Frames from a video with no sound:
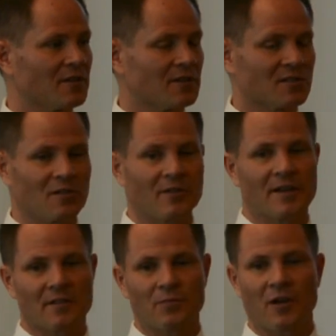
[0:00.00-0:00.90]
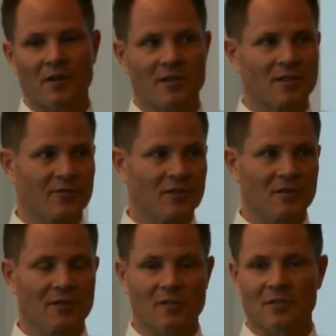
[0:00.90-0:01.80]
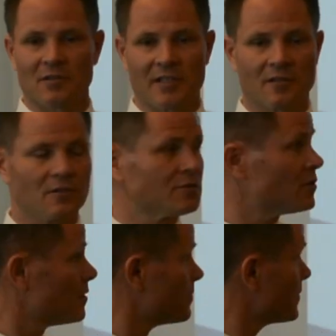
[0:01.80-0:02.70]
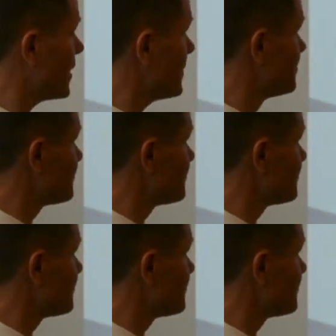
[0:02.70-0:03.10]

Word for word: they're going to slow down the progress of your, your lean culture. Okay?